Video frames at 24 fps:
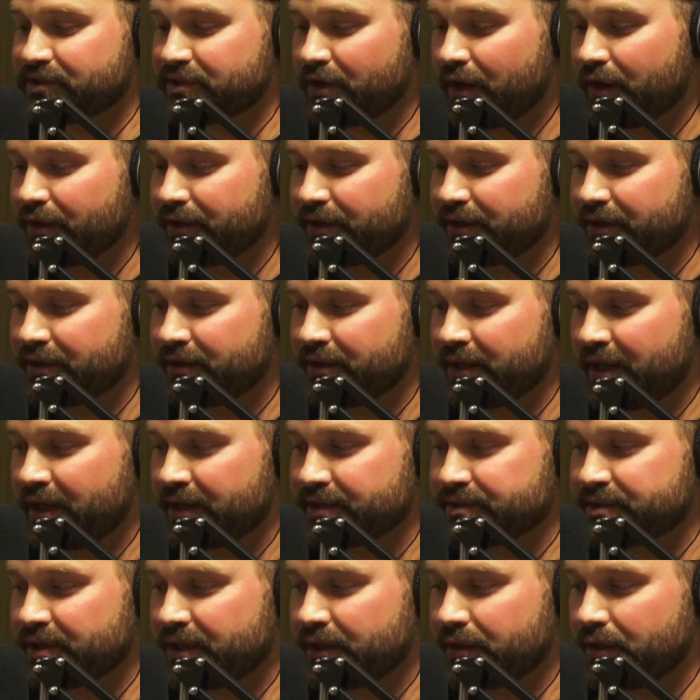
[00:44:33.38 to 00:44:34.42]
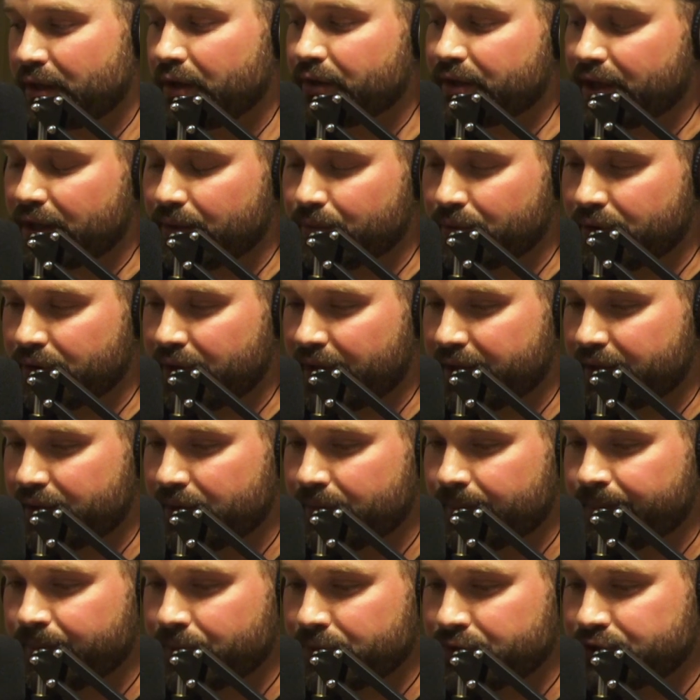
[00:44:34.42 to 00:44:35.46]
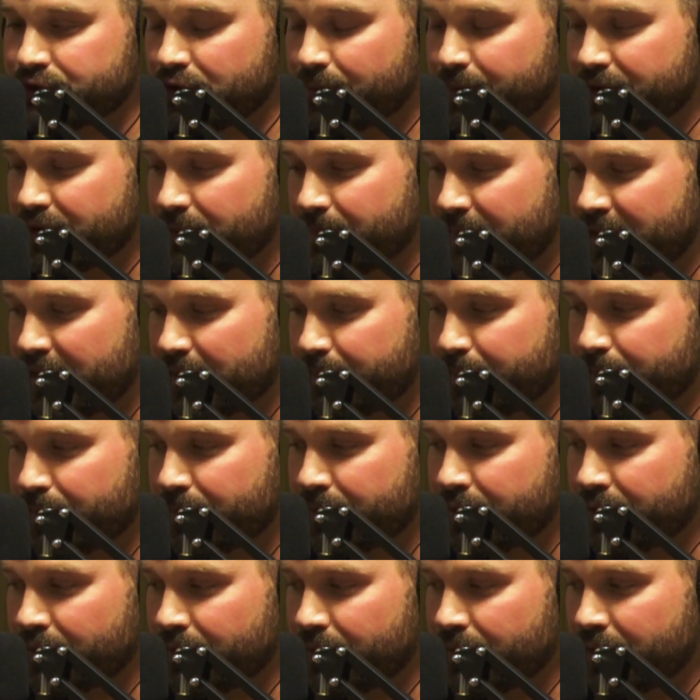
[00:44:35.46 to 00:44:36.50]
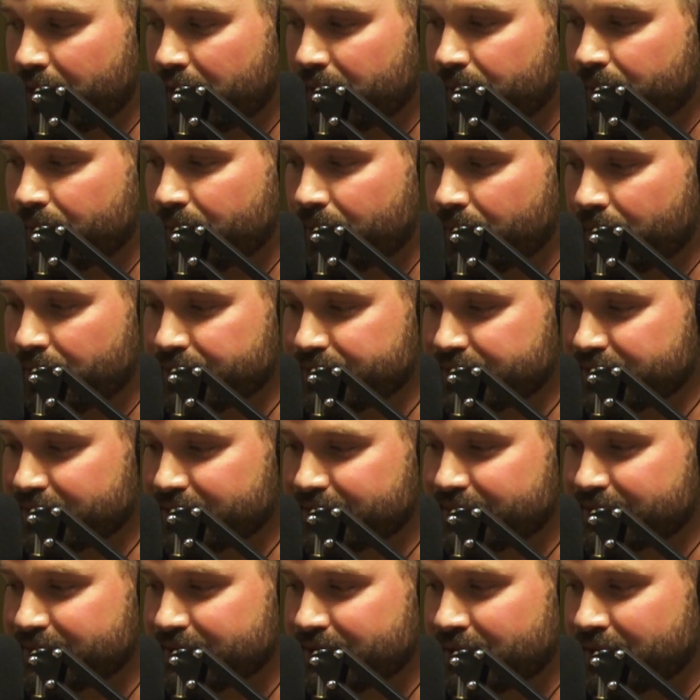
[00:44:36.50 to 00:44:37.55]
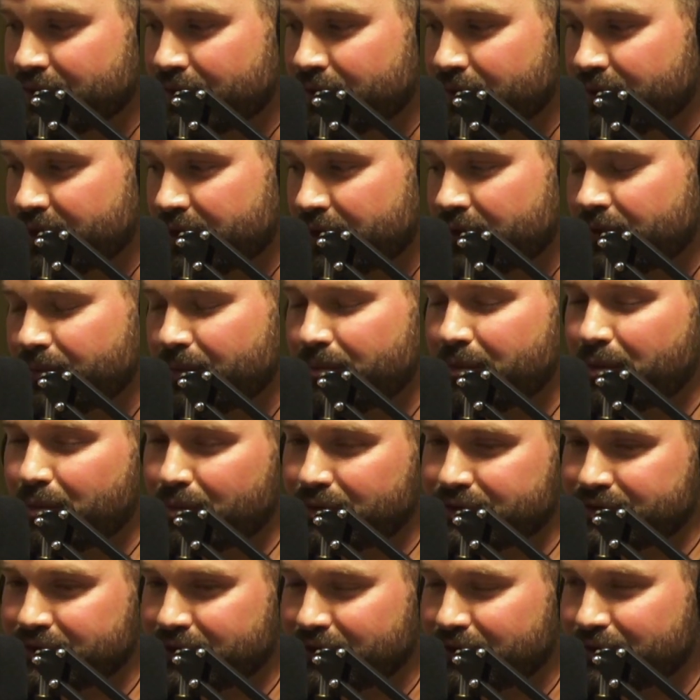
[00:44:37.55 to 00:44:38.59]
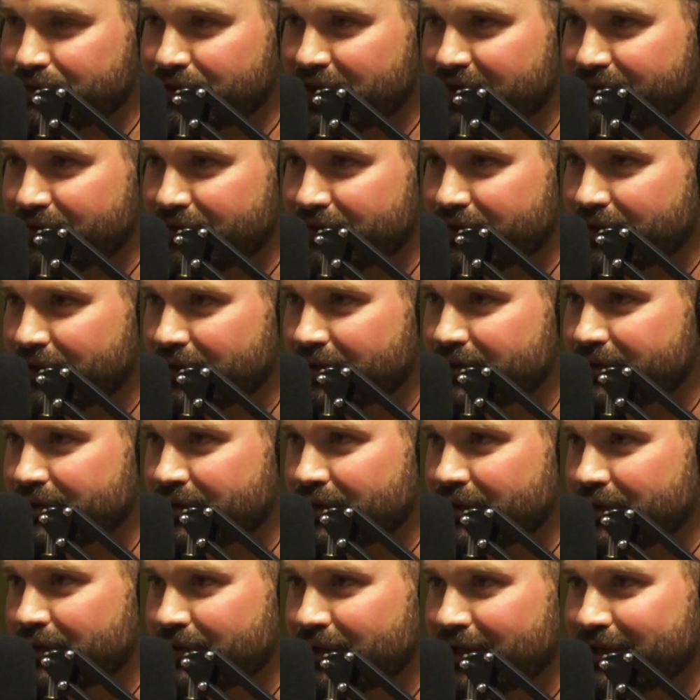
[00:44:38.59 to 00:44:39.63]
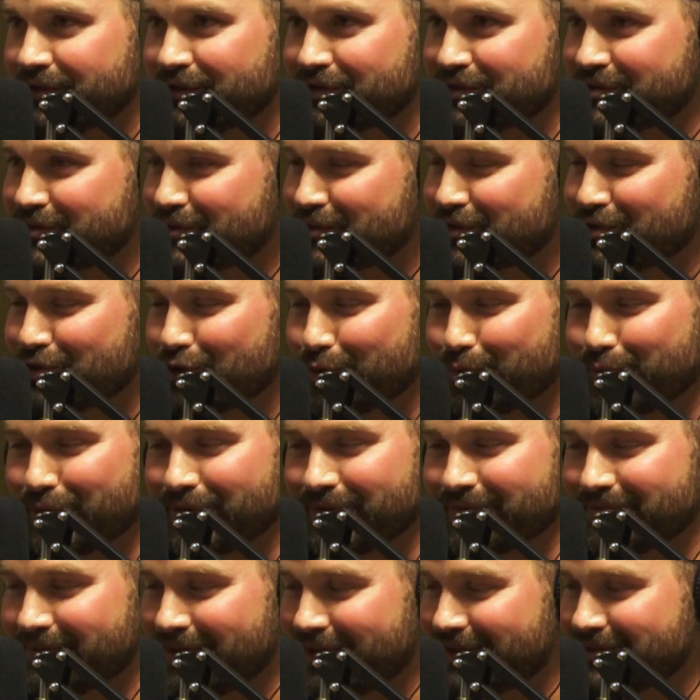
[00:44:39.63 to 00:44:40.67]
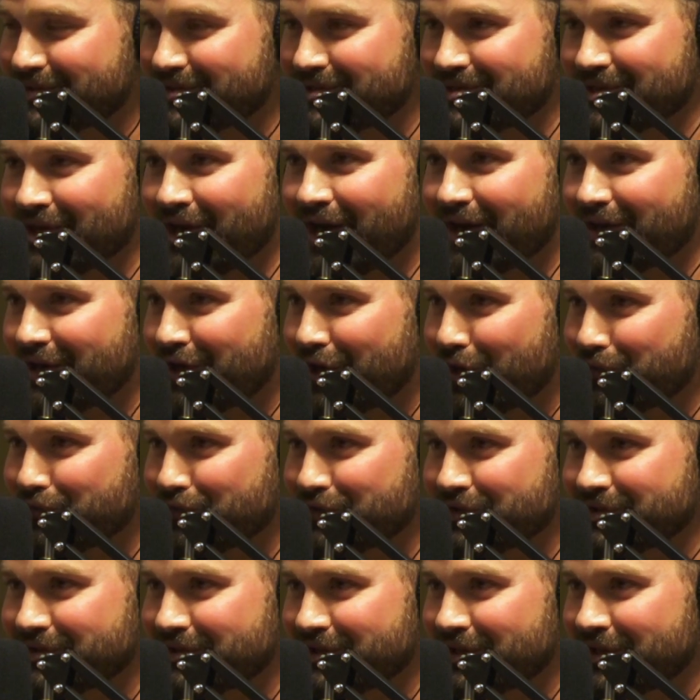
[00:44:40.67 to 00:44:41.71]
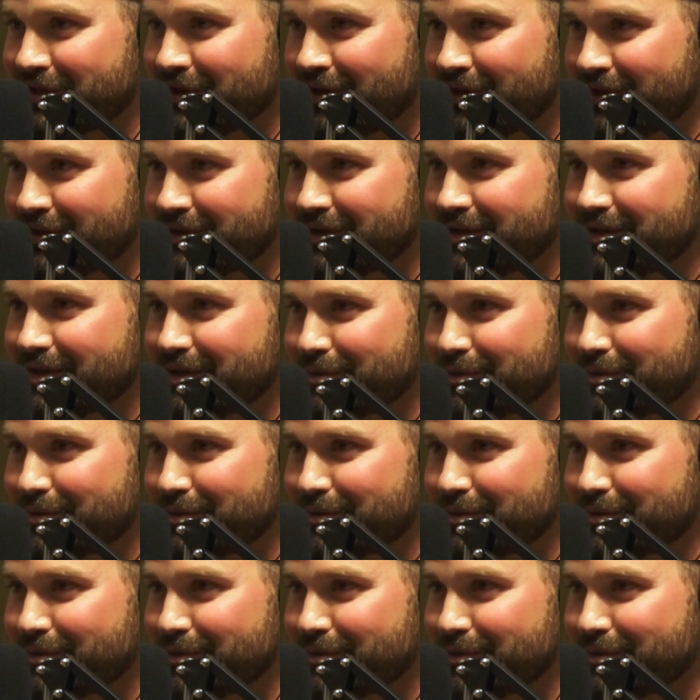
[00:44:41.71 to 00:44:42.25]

started as like, okay, well, like show me on the map, like where's this, like, oh, maybe we need to drive out there, like just super, like just not confident at all.